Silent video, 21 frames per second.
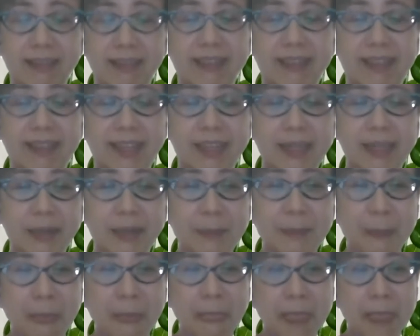Yeah.
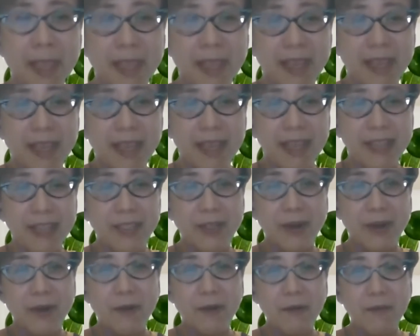
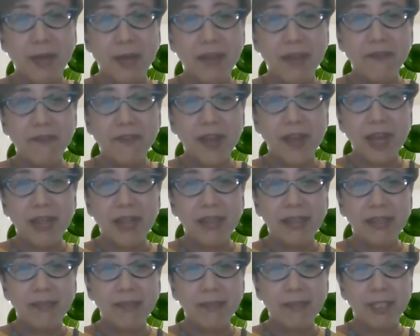So my
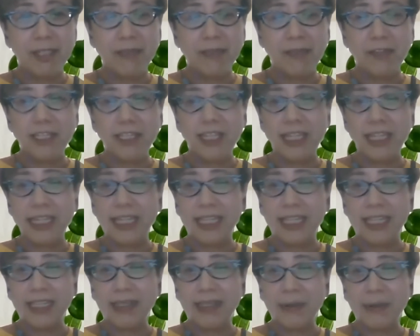father was a free
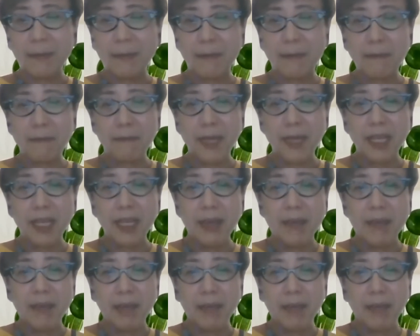thinker.
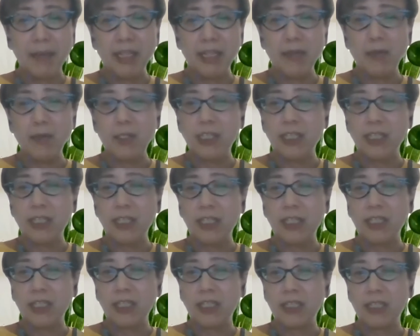My mother was a
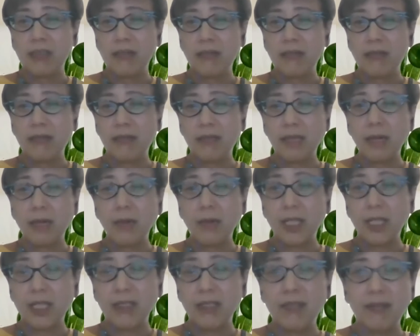
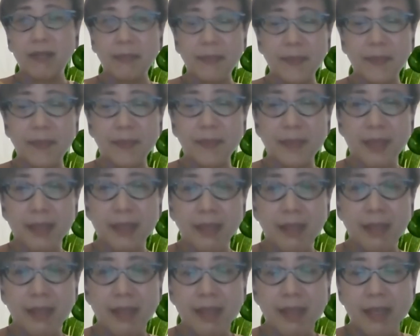Taoist.
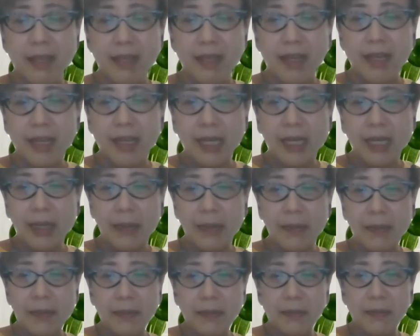
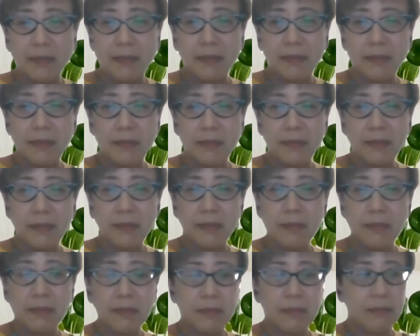
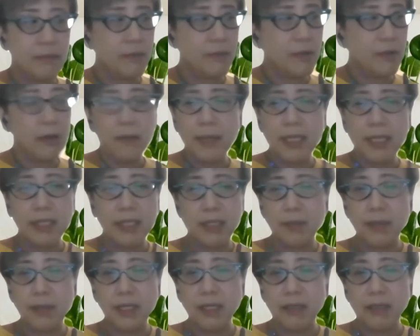All my
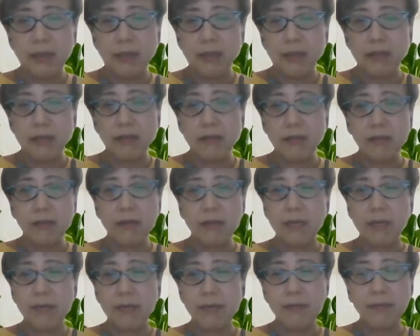siblings grew
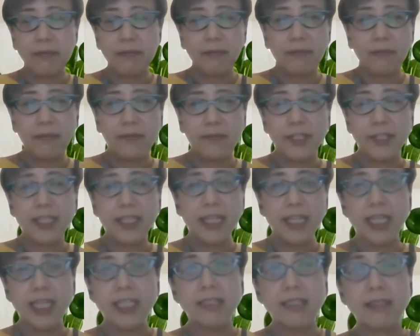up free
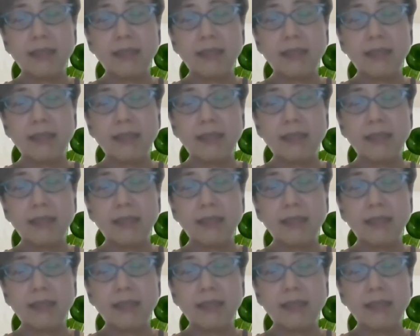thinkers.